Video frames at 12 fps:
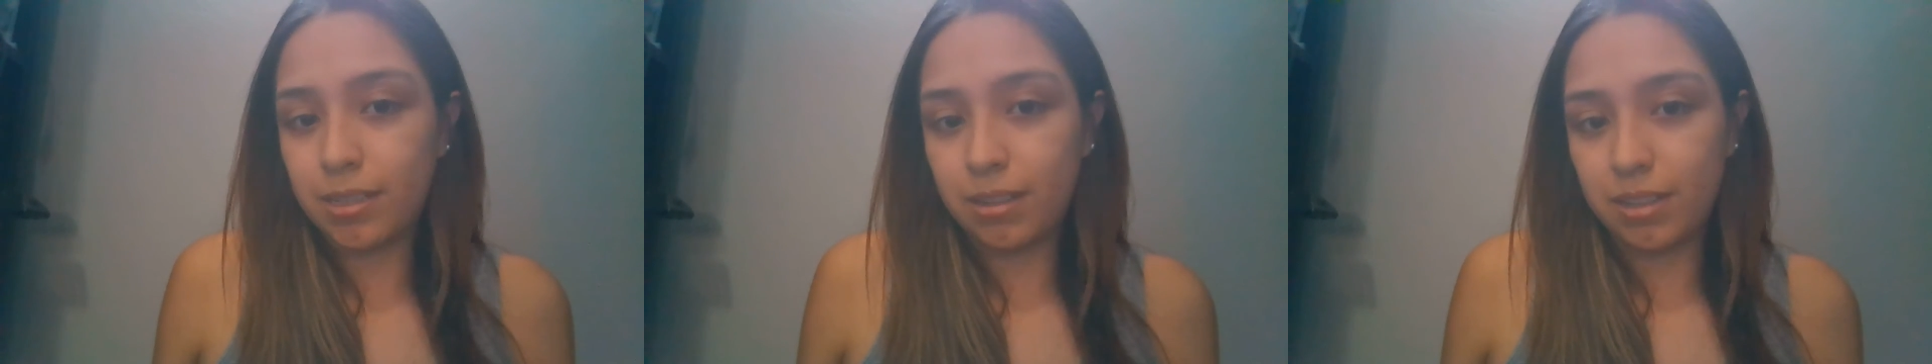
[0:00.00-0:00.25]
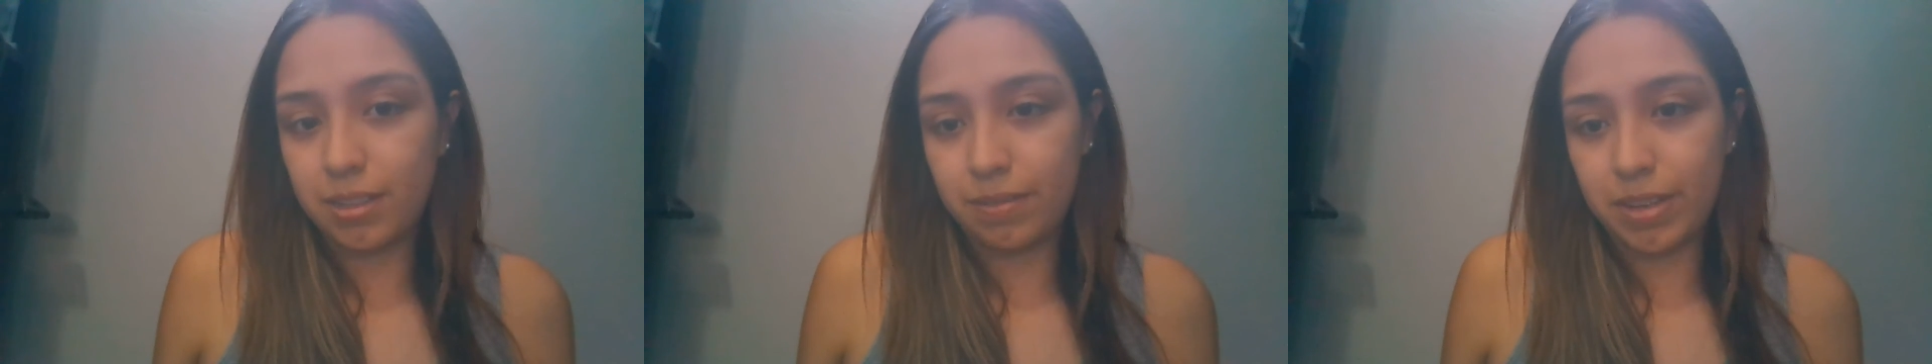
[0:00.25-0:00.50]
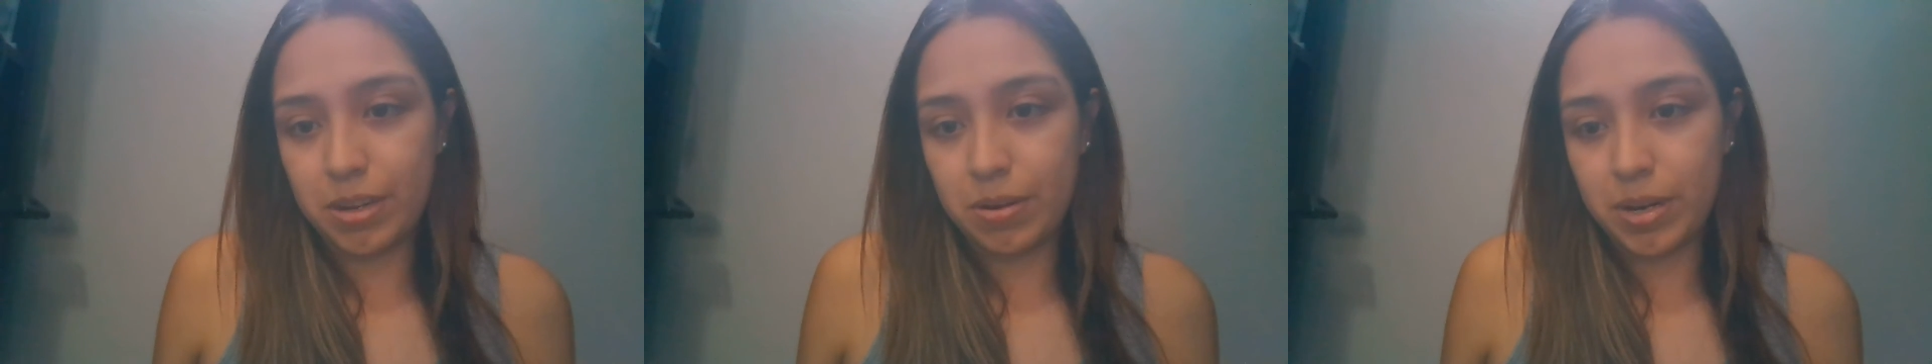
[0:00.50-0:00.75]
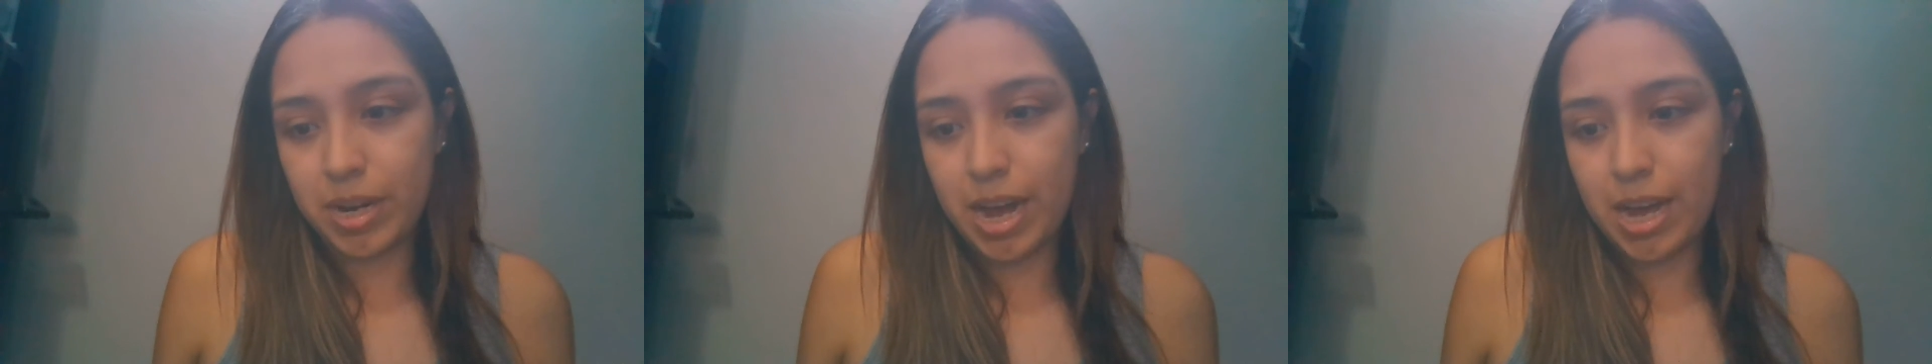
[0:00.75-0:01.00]
do this
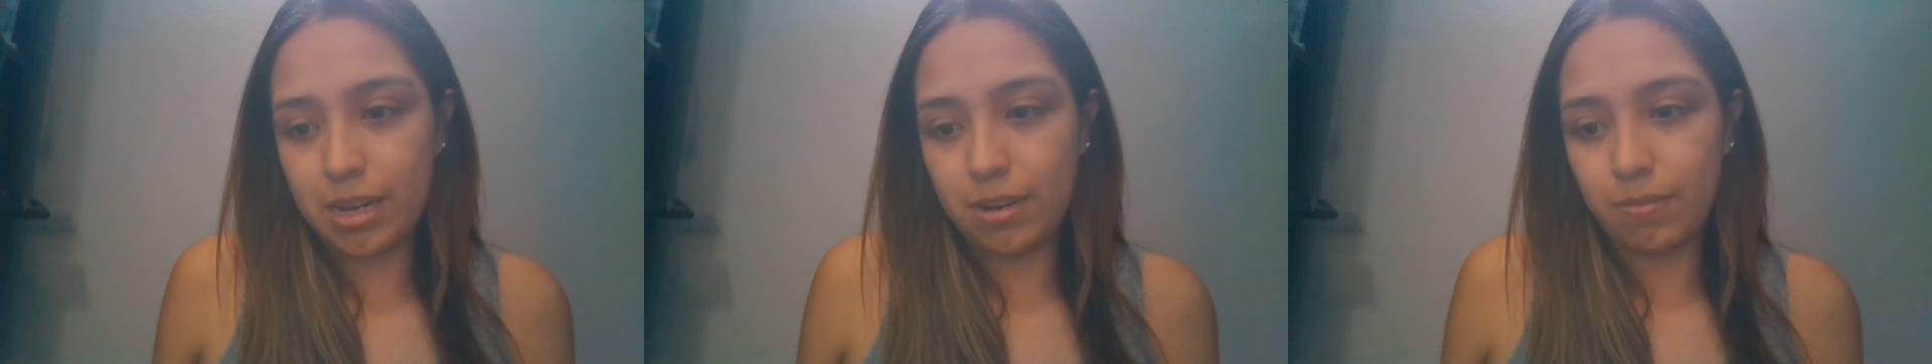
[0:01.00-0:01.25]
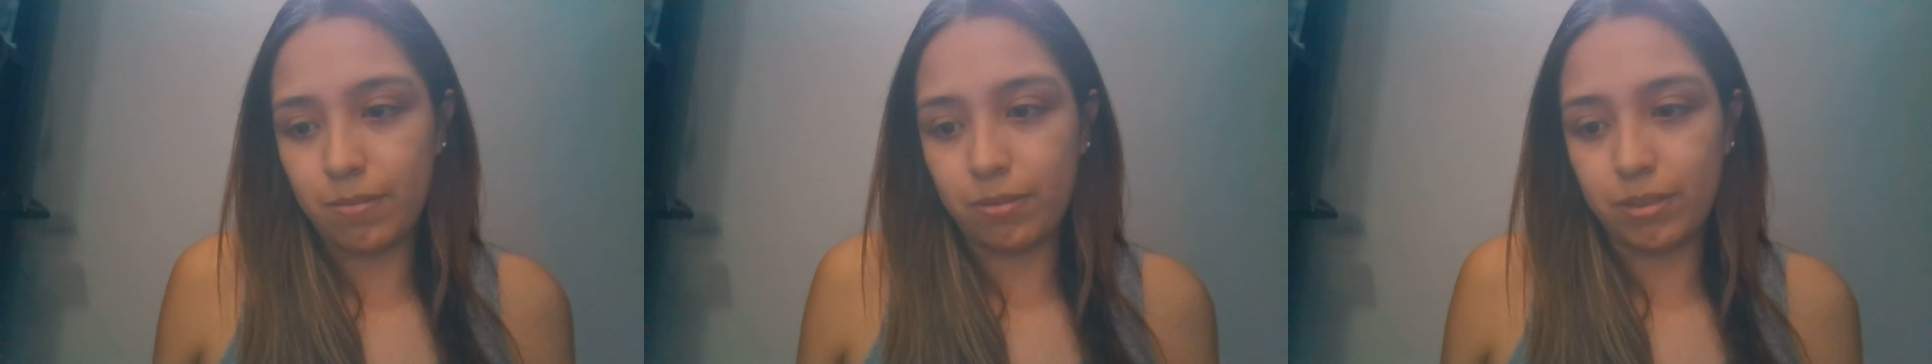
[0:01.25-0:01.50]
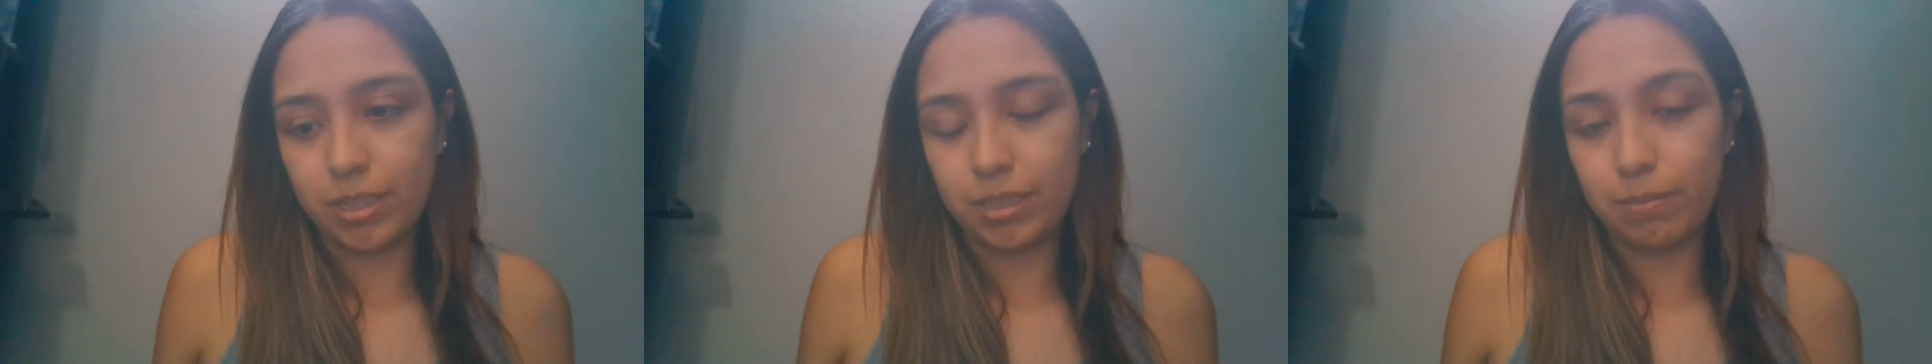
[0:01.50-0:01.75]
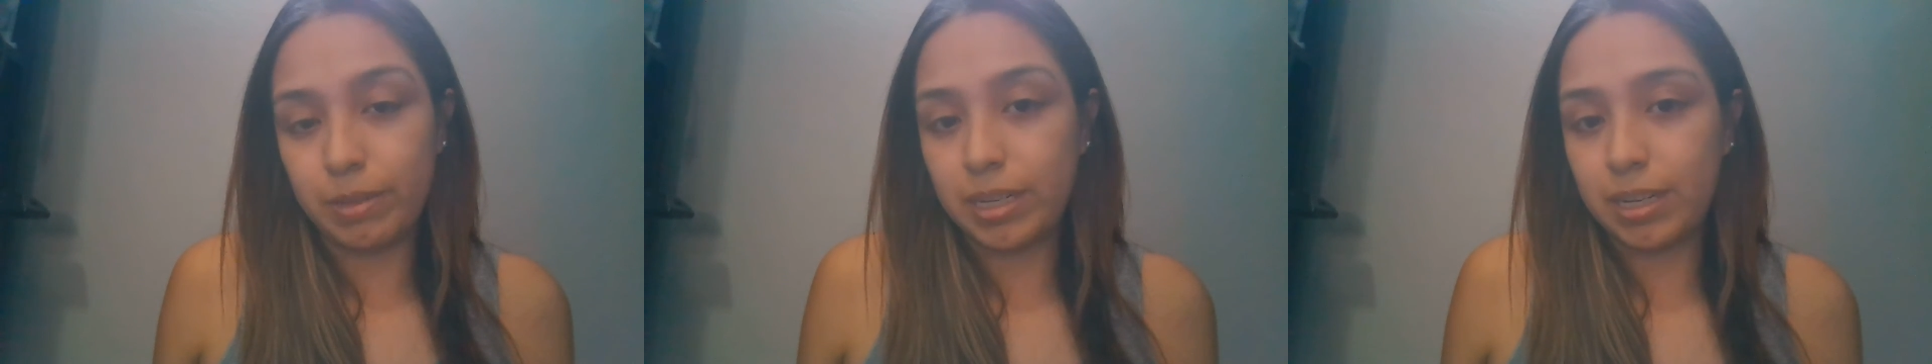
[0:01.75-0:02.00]
video again
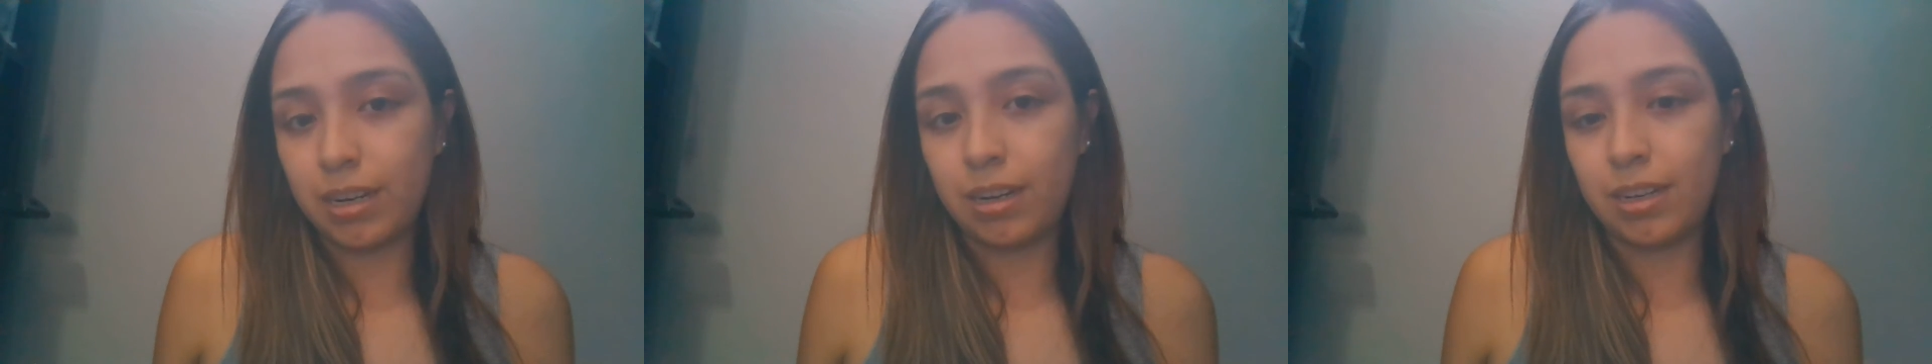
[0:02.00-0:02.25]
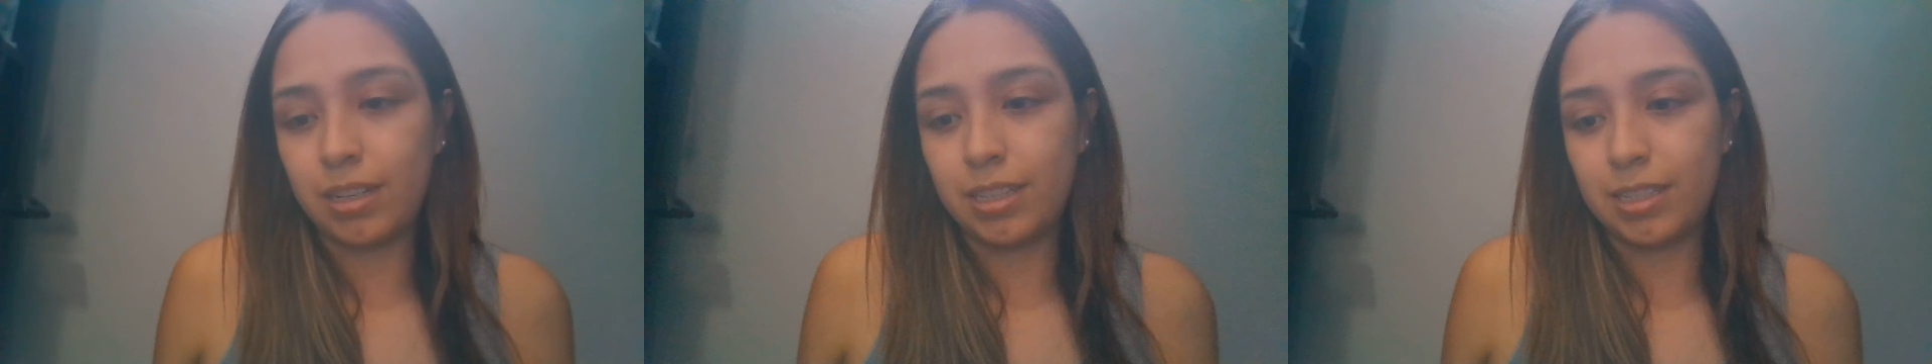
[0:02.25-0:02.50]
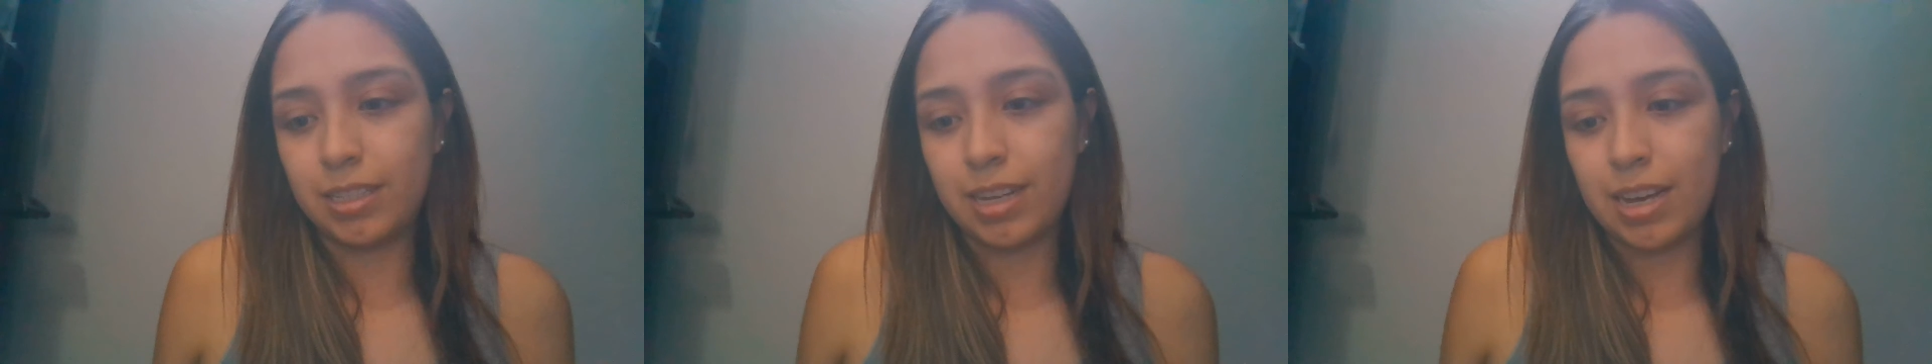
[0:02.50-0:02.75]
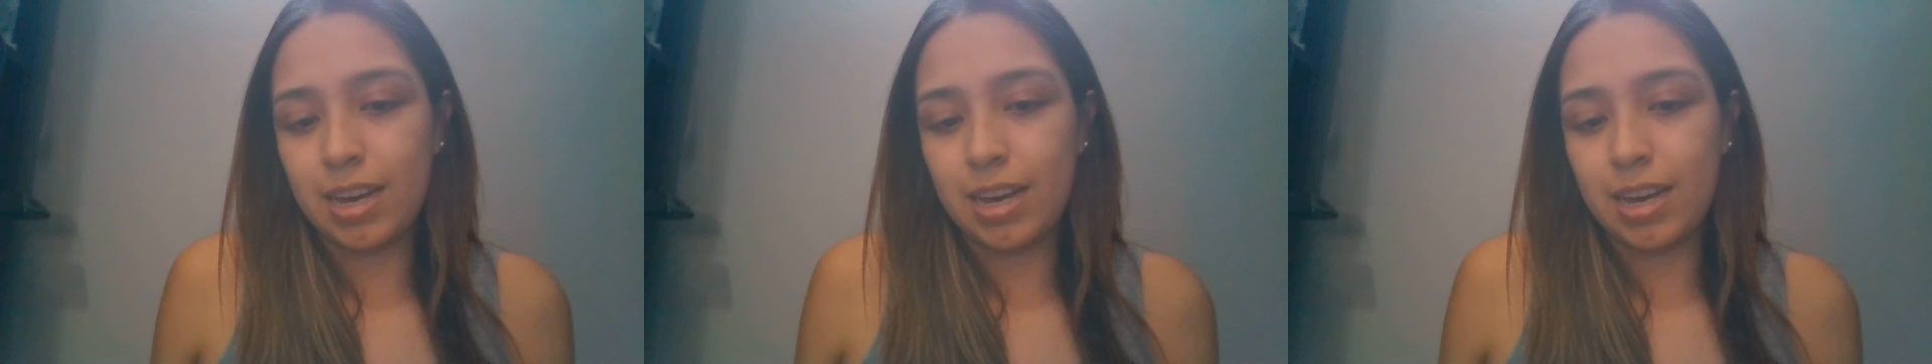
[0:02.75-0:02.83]
was because,